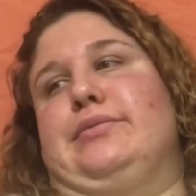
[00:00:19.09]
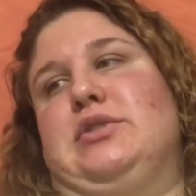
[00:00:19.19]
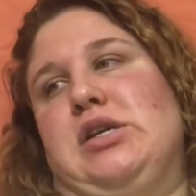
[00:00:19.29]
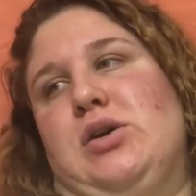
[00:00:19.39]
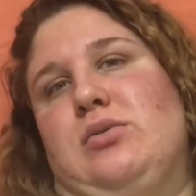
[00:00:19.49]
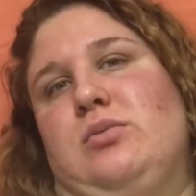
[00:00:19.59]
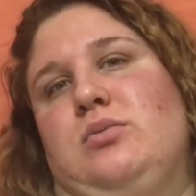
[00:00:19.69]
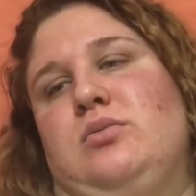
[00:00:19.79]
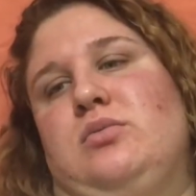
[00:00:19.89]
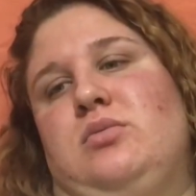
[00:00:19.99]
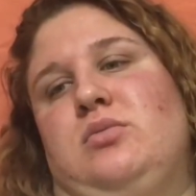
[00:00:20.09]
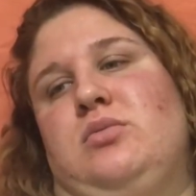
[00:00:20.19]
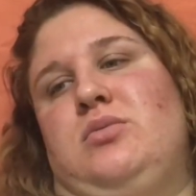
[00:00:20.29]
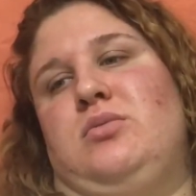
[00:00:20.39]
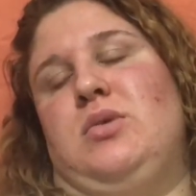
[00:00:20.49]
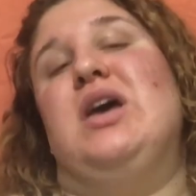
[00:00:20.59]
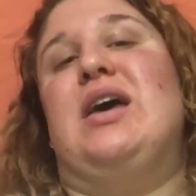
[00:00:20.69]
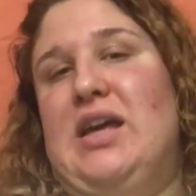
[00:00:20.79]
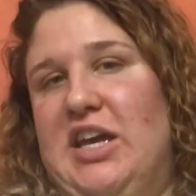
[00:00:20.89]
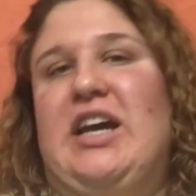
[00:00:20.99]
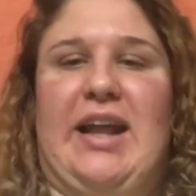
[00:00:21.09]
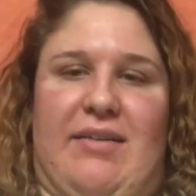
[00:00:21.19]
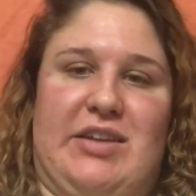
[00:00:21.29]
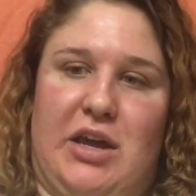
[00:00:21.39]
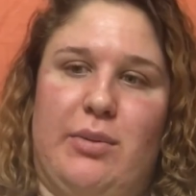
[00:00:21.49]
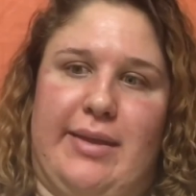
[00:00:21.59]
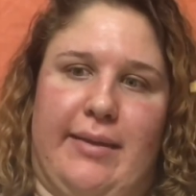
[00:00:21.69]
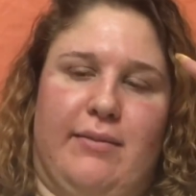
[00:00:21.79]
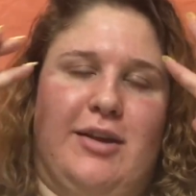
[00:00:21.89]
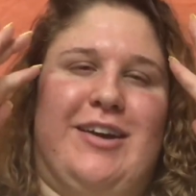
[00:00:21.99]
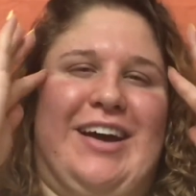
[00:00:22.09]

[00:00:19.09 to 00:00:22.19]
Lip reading: So, you're gonna have to deal with it.